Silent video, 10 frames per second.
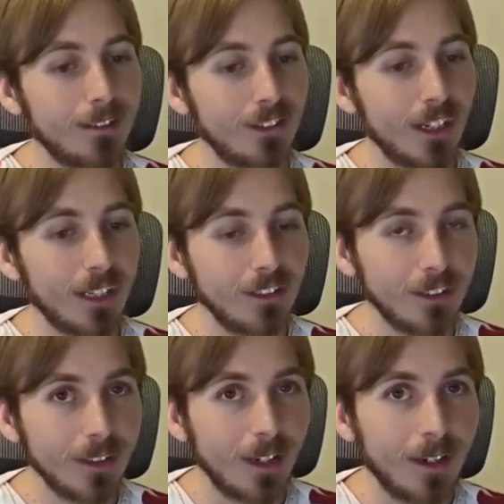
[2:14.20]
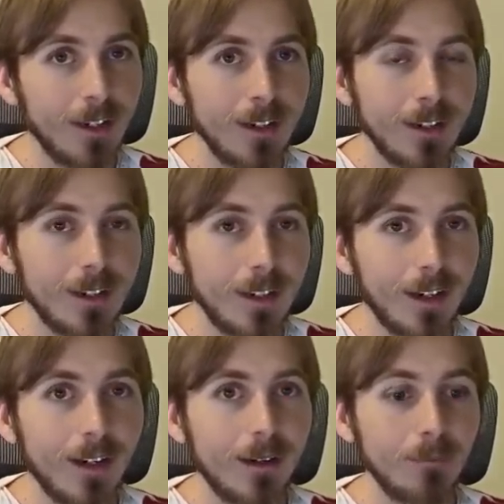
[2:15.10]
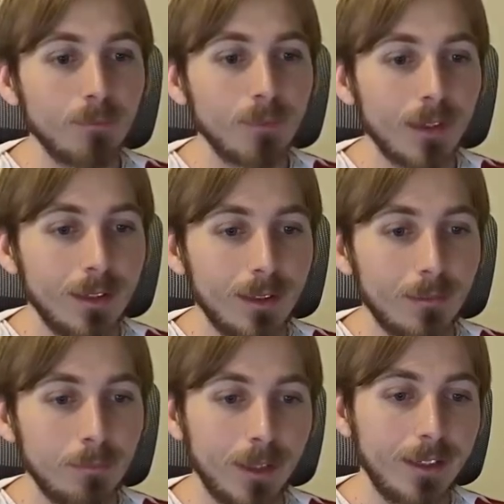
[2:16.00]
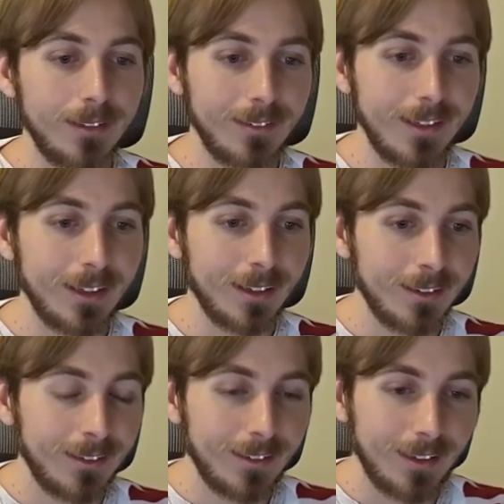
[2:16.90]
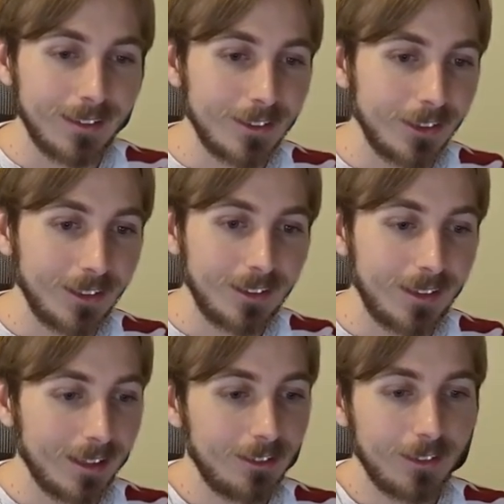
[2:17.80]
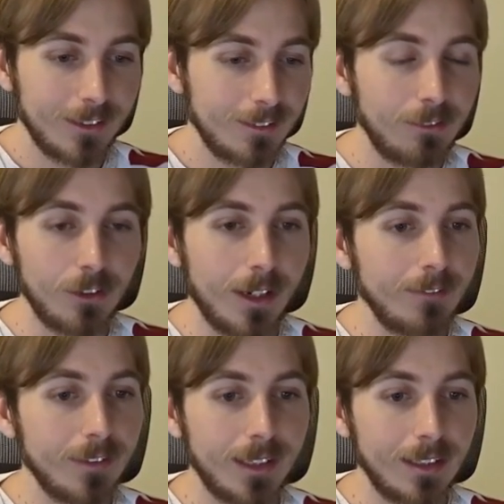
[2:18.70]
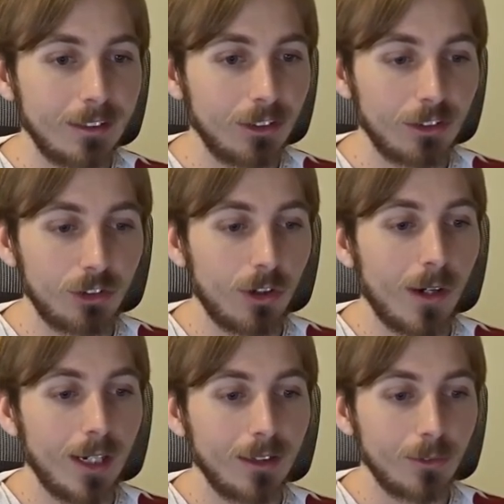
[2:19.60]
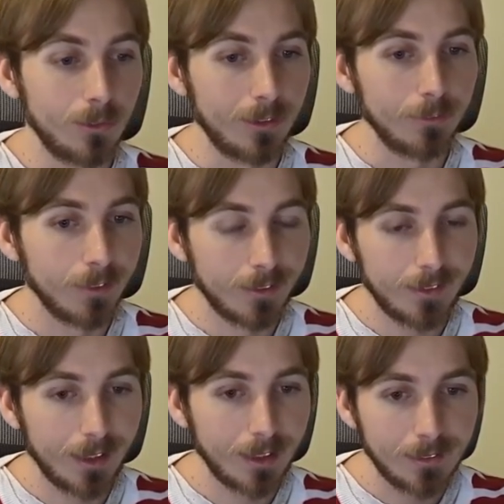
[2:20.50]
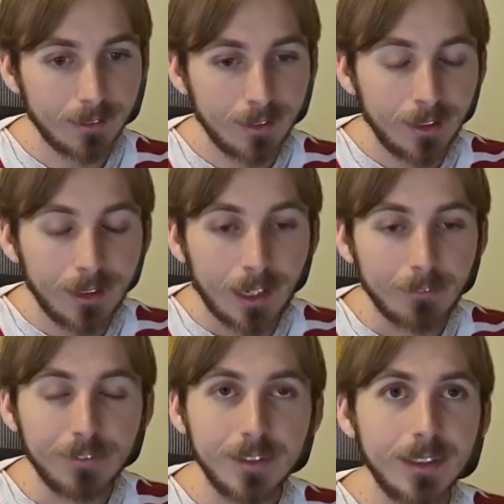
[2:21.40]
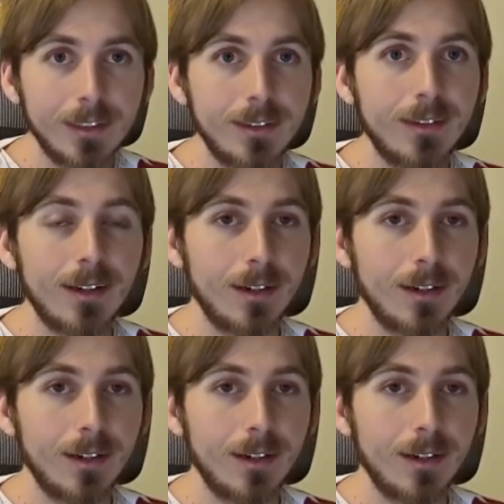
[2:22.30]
to change it. But yeah, and so now just diving in, just trying all different things. I figured